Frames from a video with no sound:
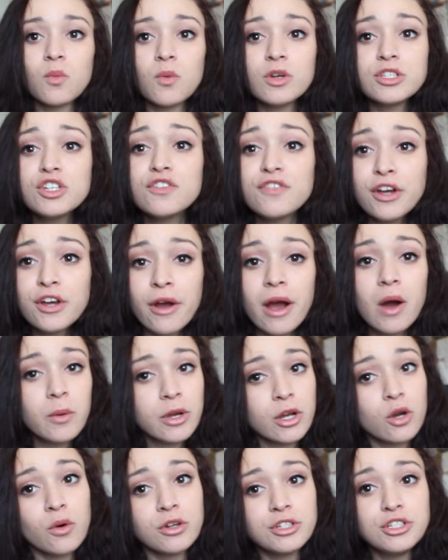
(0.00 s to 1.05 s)
Once you figure out
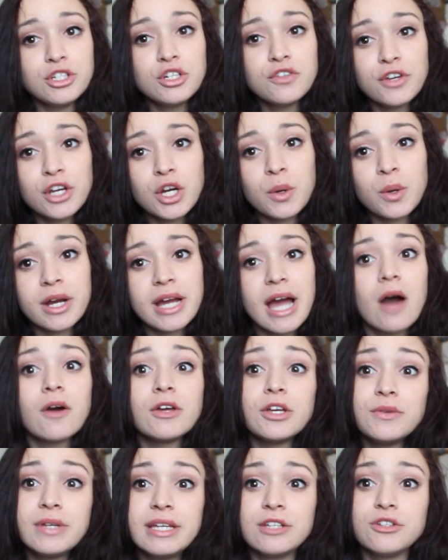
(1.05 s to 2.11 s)
what you're going to do for your
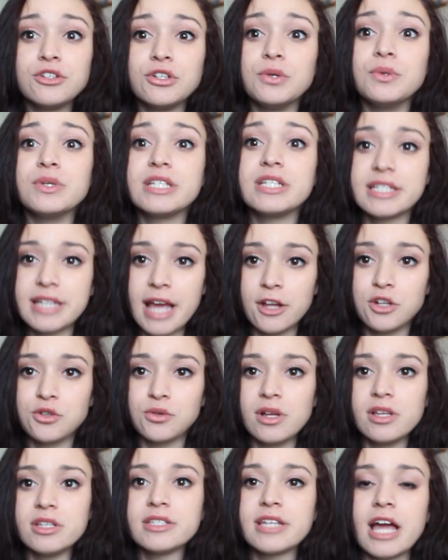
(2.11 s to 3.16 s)
workout, you need to
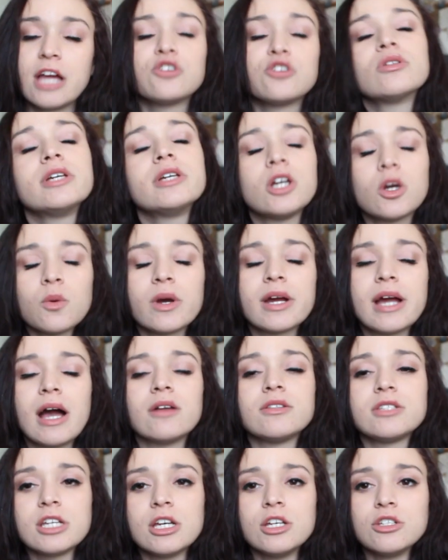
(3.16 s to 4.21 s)
schedule it. Scheduling your
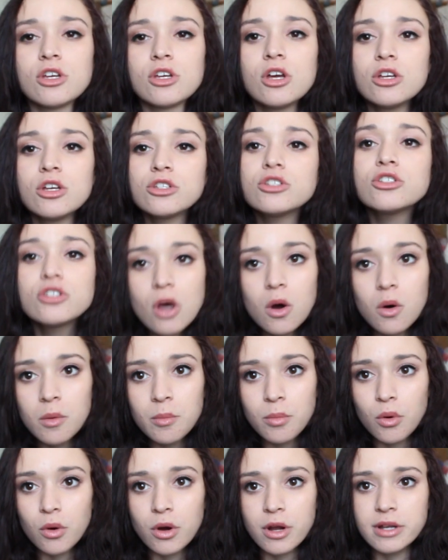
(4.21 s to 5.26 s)
workouts is so
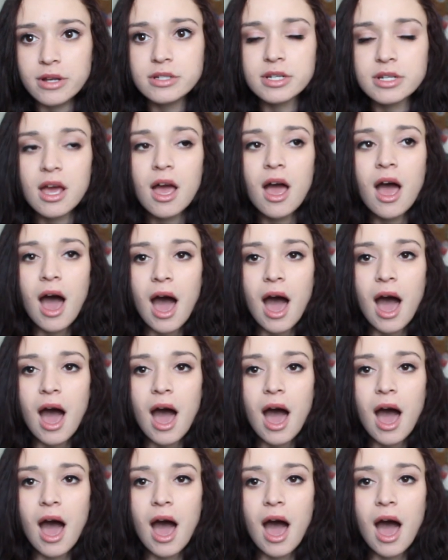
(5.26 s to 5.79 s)
important.